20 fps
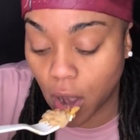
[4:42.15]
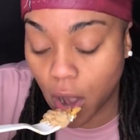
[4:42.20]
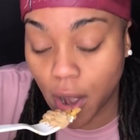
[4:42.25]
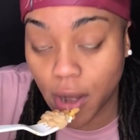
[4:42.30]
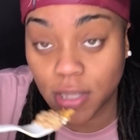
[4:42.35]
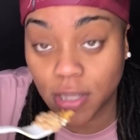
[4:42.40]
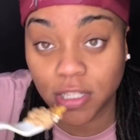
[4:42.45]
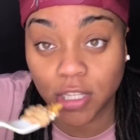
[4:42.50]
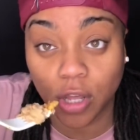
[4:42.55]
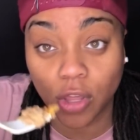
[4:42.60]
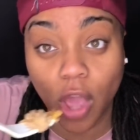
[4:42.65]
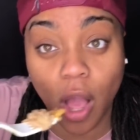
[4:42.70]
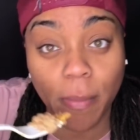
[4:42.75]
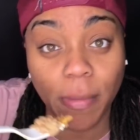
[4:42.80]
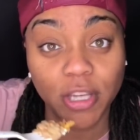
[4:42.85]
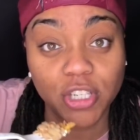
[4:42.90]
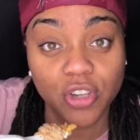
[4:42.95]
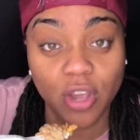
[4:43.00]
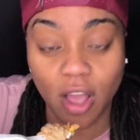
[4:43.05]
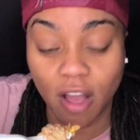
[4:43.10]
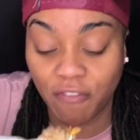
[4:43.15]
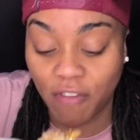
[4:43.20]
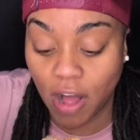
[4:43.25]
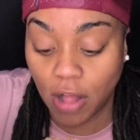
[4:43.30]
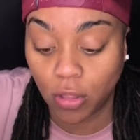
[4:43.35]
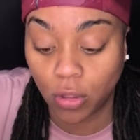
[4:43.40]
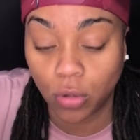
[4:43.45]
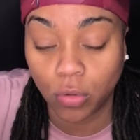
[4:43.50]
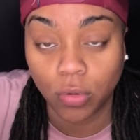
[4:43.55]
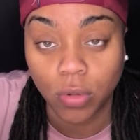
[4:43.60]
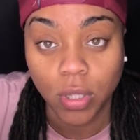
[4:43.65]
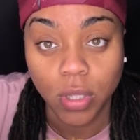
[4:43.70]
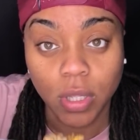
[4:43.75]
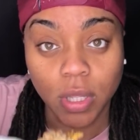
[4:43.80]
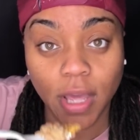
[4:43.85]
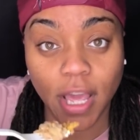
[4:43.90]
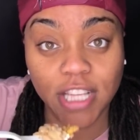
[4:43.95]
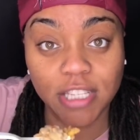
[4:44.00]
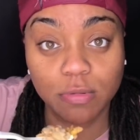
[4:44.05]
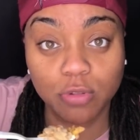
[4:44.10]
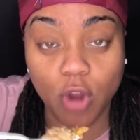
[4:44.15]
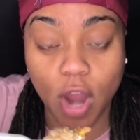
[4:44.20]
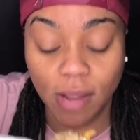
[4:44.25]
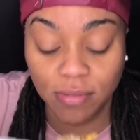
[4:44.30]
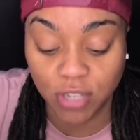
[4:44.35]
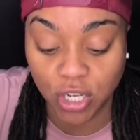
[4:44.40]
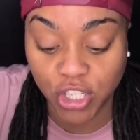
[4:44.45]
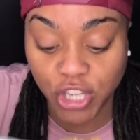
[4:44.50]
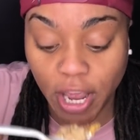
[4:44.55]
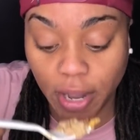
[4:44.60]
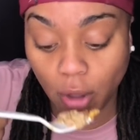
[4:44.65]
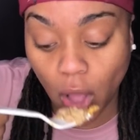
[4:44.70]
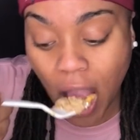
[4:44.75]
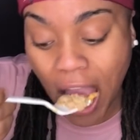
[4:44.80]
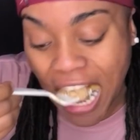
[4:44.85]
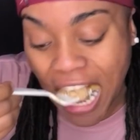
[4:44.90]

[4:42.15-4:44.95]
All right, so y'all make sure y'all follow and subscribe to the channel.